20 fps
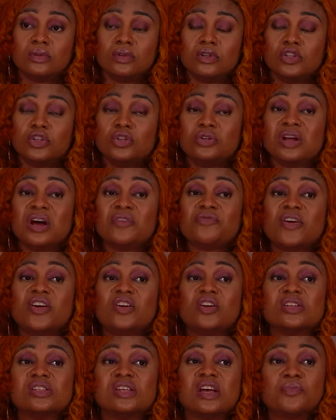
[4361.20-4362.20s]
You now find
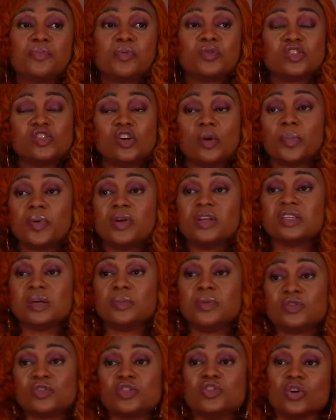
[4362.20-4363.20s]
yourself putting your penis in
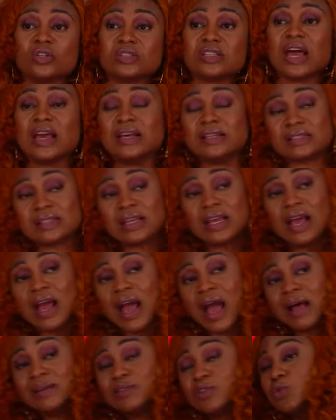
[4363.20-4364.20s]
between your thighs
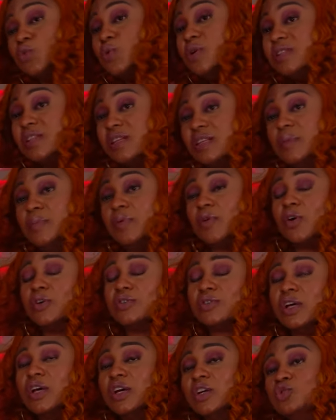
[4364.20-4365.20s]
and squeezing it because
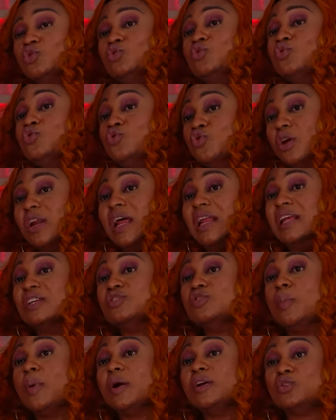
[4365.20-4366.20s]
you know that there's
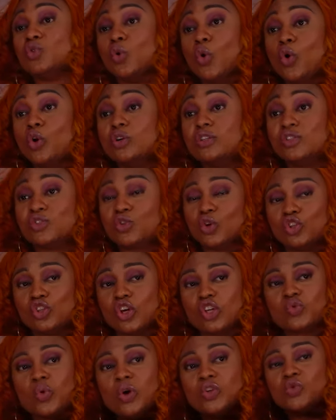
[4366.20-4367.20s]
nobody to hold it. So you
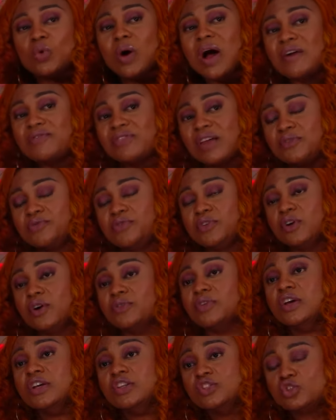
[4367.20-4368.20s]
just want to have that feel
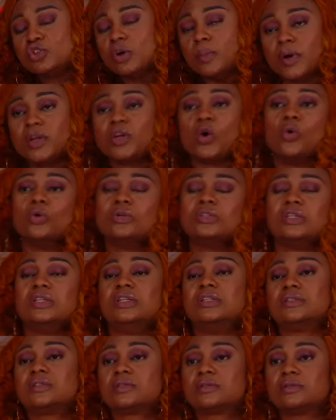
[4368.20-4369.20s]
of somebody holding it.